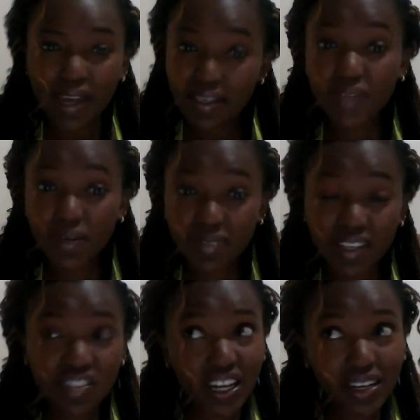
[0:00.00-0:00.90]
Sometimes the
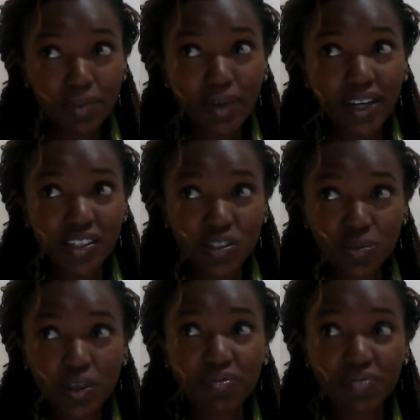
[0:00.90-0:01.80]
journey might
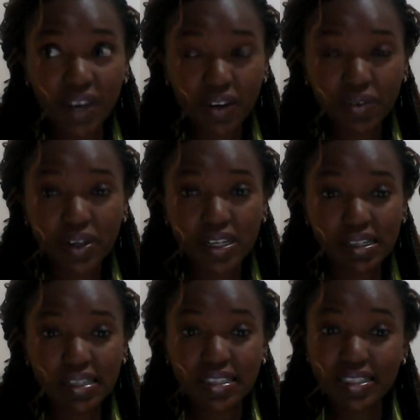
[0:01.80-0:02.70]
be
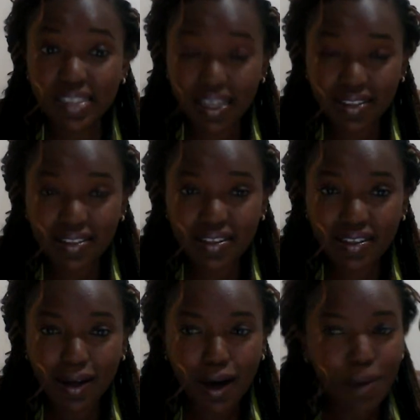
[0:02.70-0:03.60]
very intense,
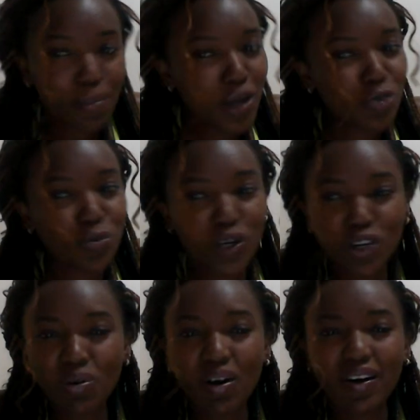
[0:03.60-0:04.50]
but when
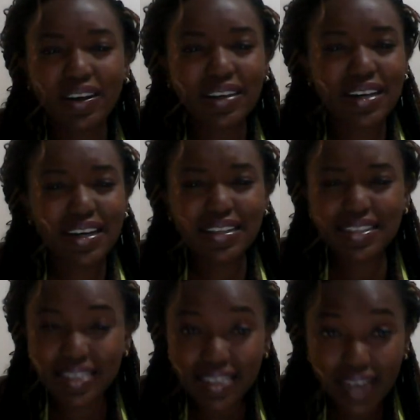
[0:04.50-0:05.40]
you are in
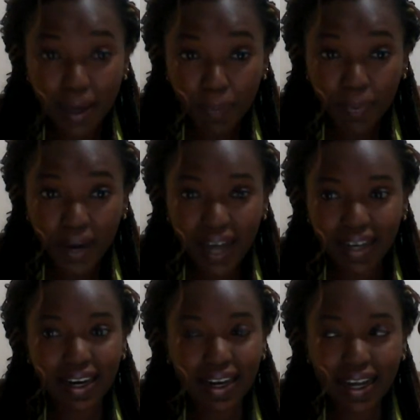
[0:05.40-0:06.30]
step and
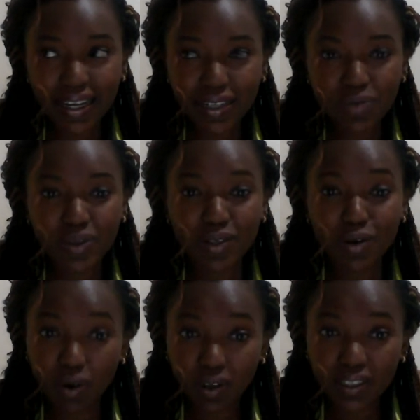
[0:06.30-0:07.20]
aligned with
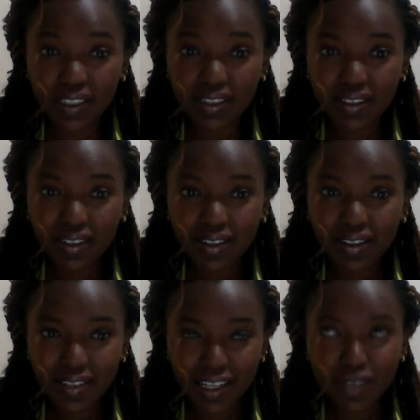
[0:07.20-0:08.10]
God,
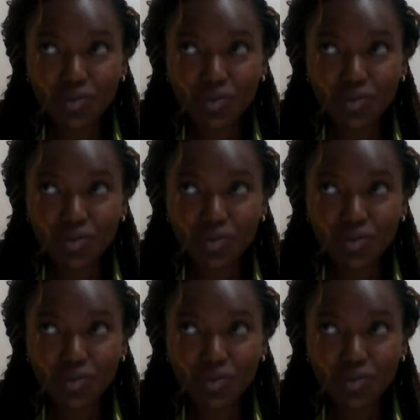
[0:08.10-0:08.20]
things